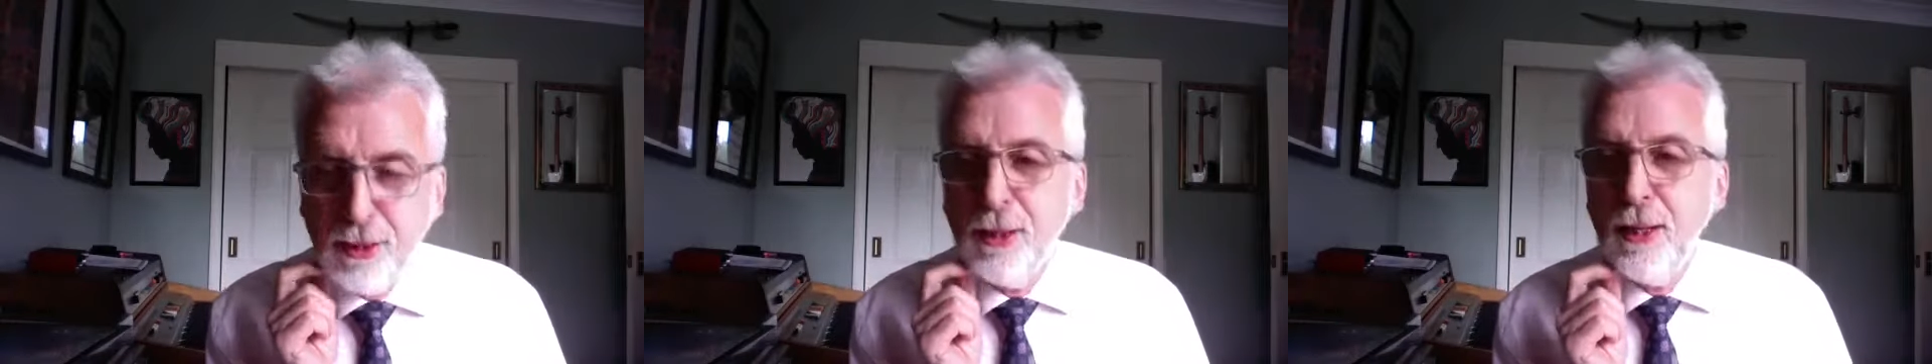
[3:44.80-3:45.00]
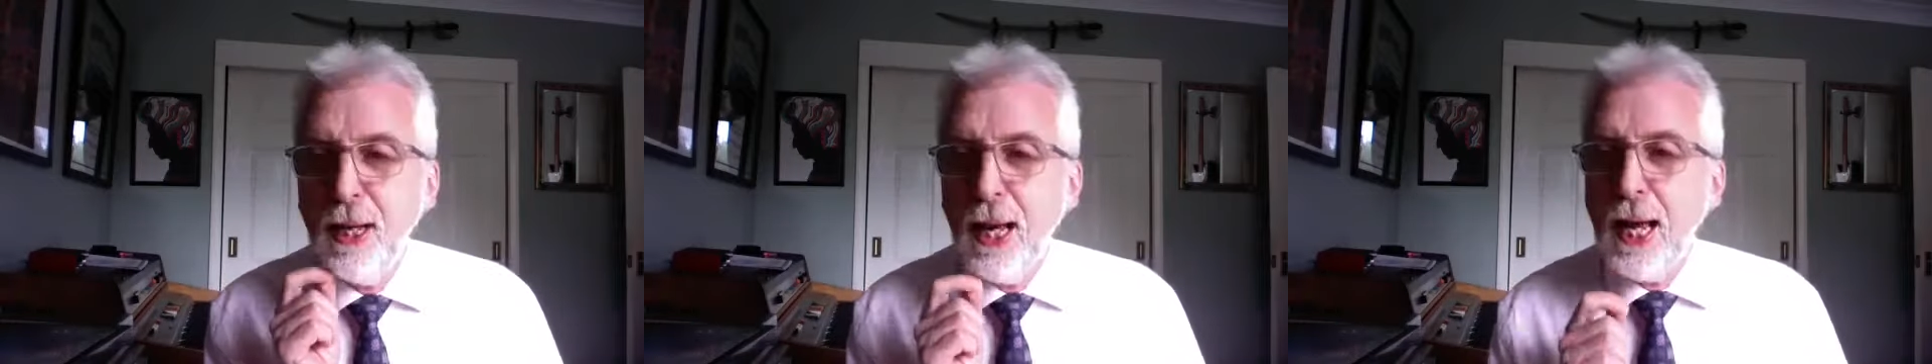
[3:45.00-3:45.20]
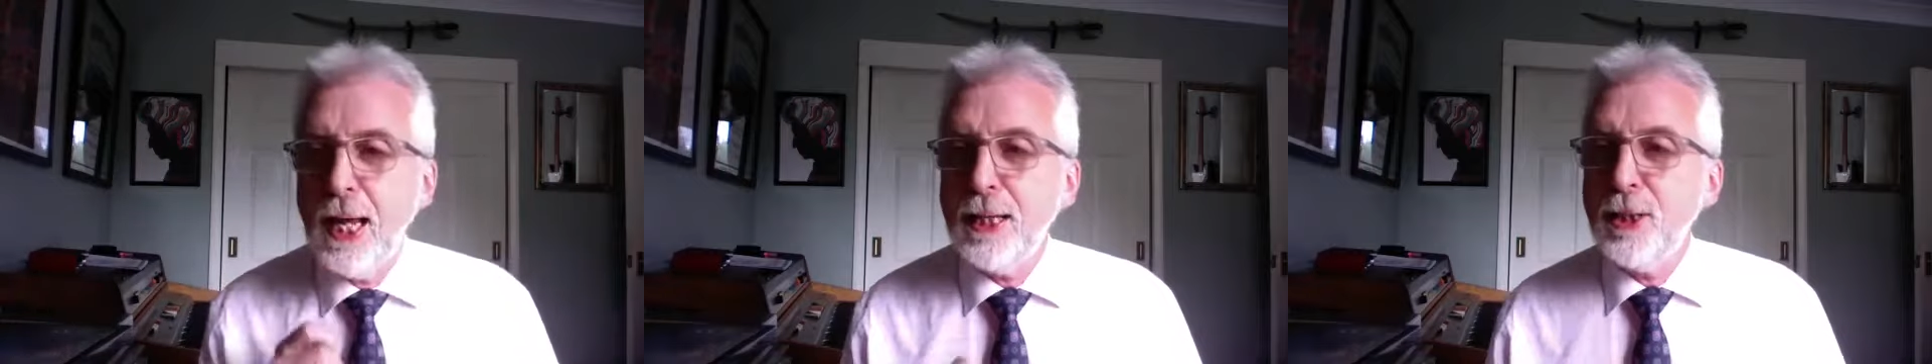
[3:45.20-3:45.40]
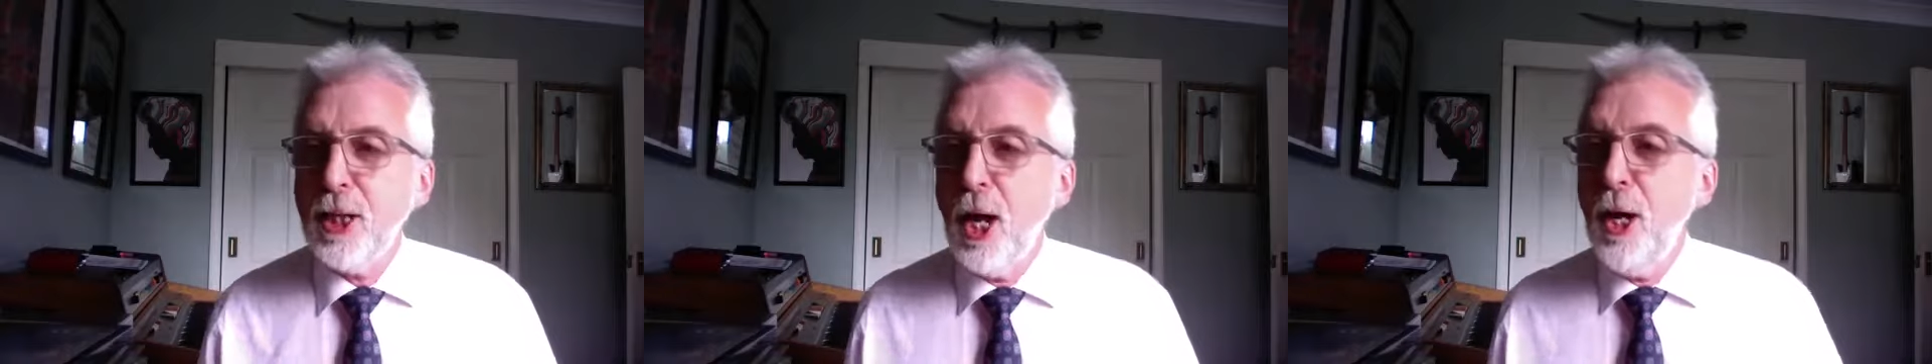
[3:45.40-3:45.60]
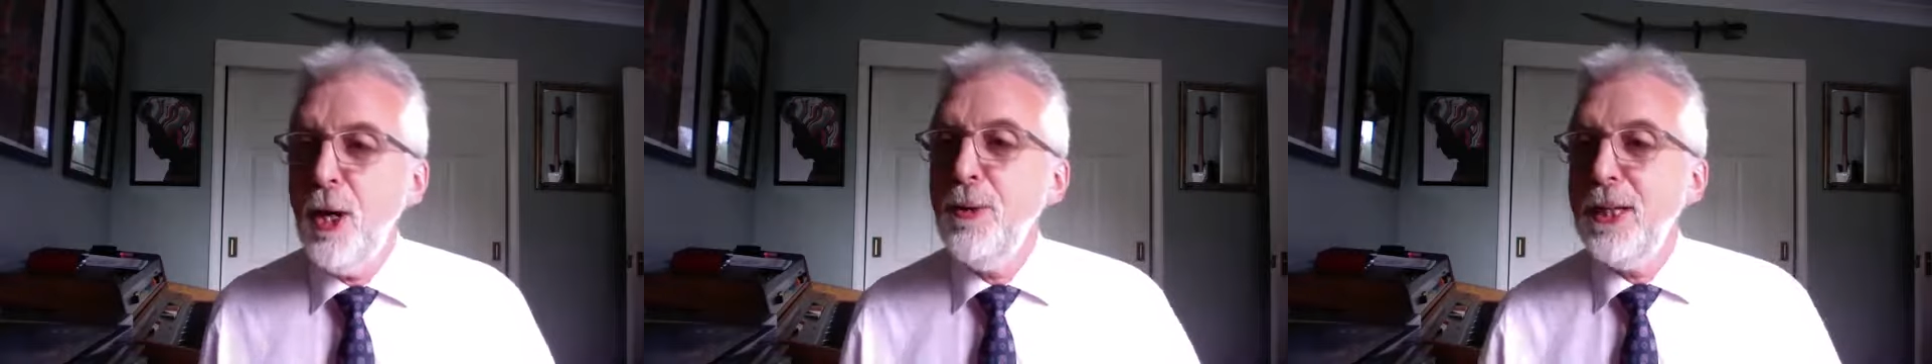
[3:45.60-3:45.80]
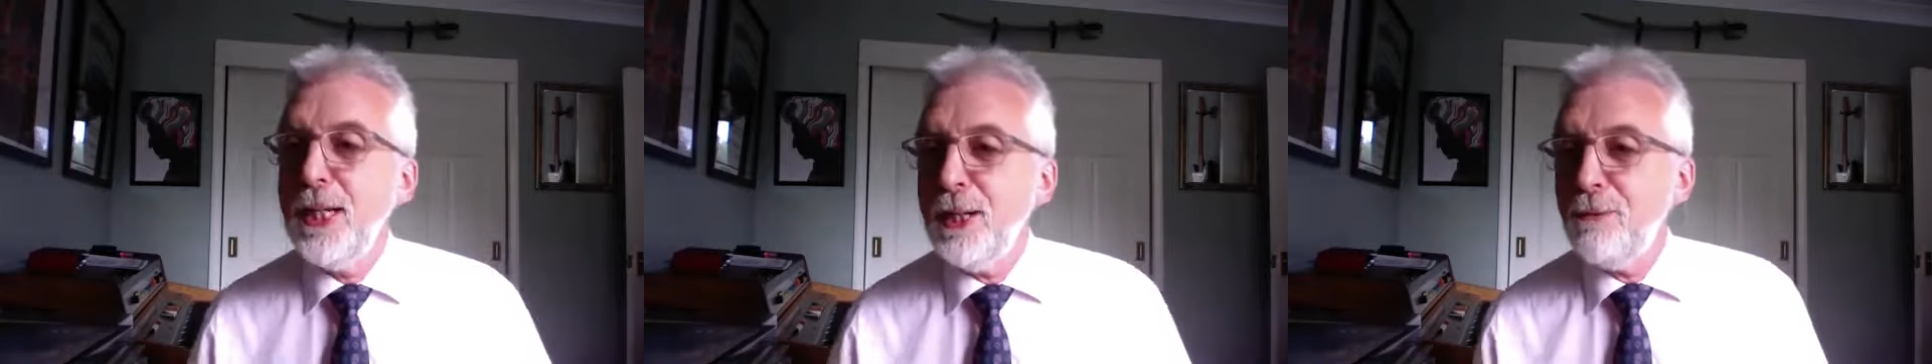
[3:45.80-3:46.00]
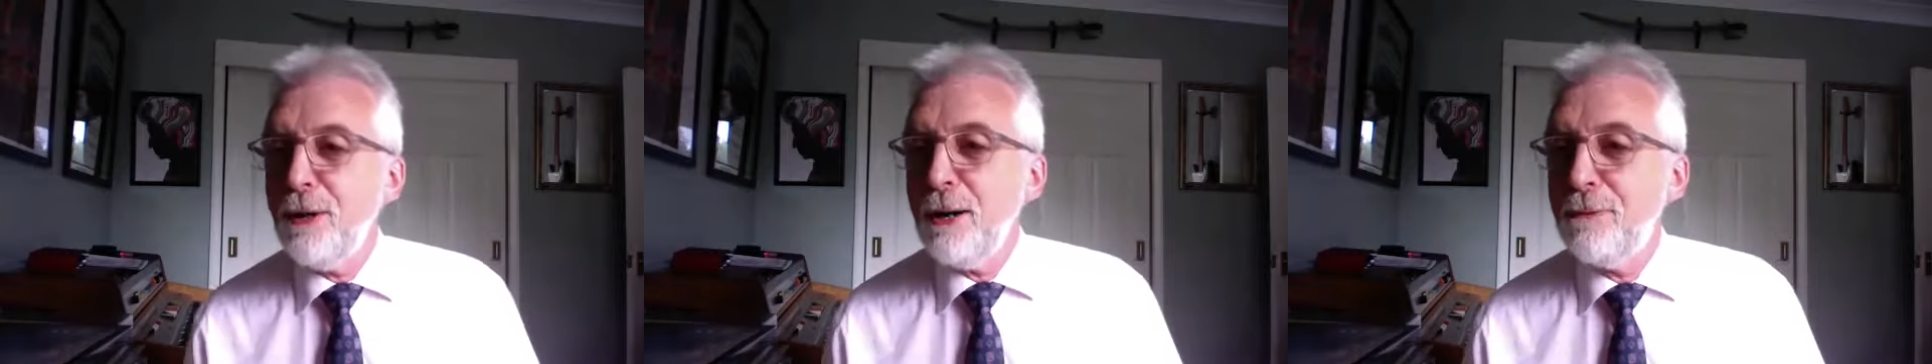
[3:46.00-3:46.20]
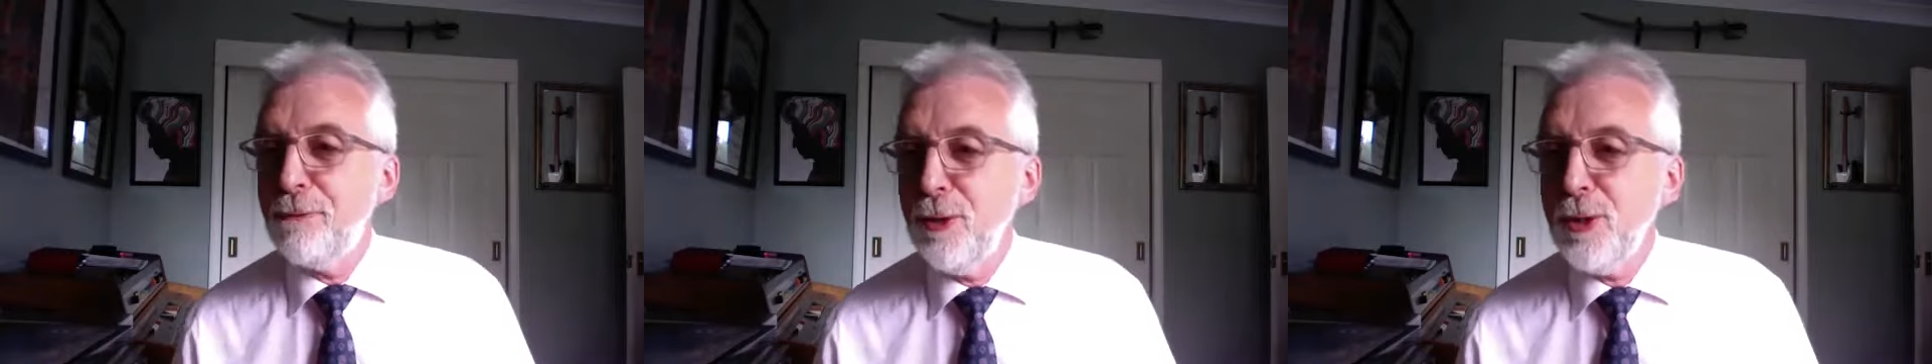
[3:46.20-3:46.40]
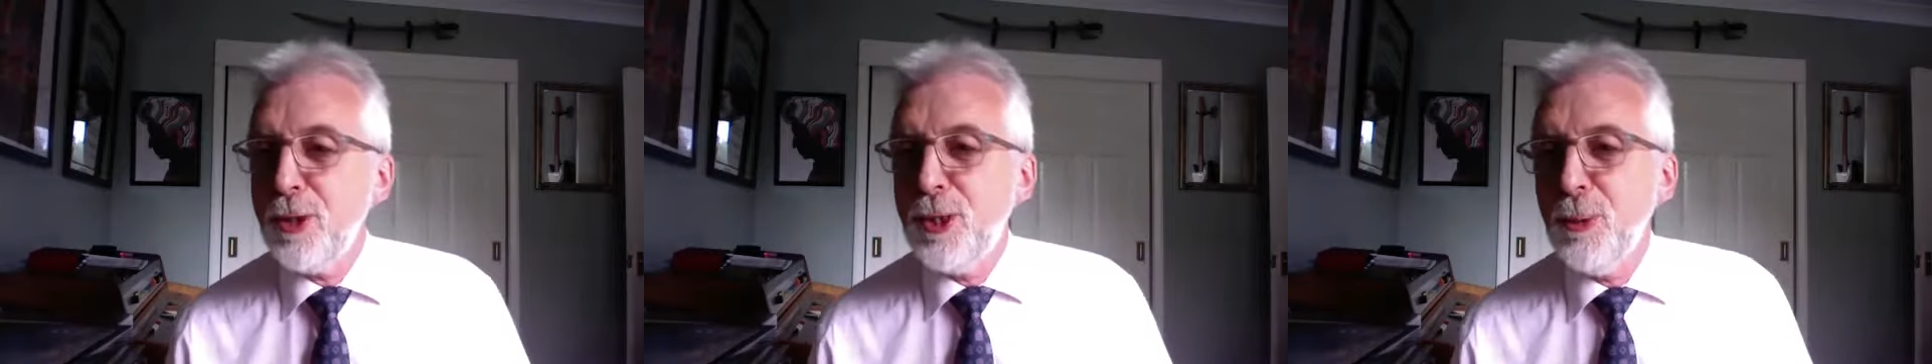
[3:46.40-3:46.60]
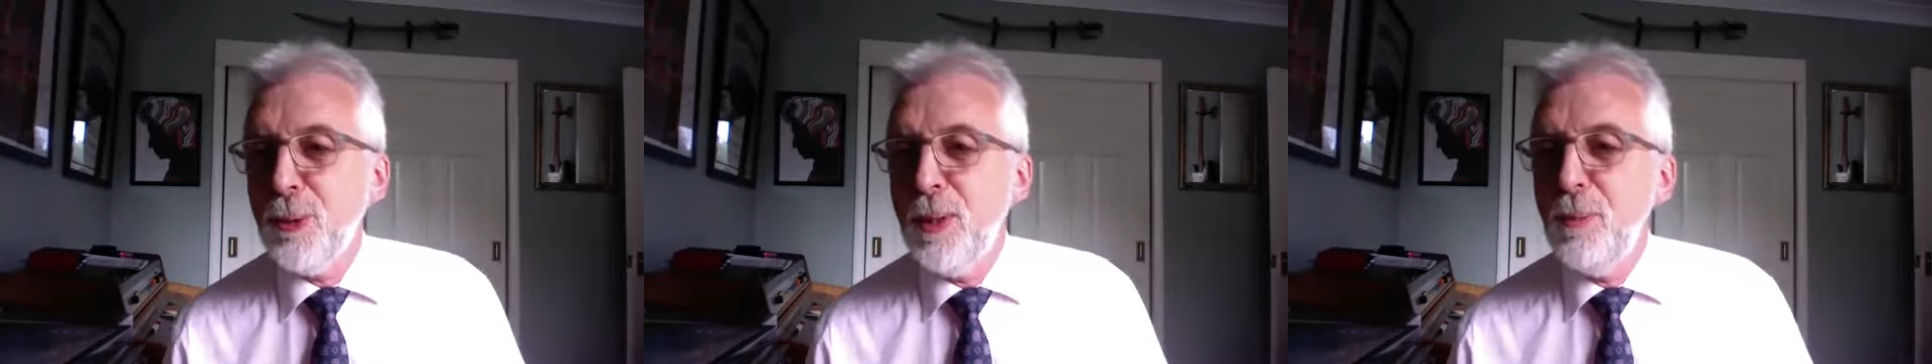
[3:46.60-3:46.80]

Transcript: and only reference to a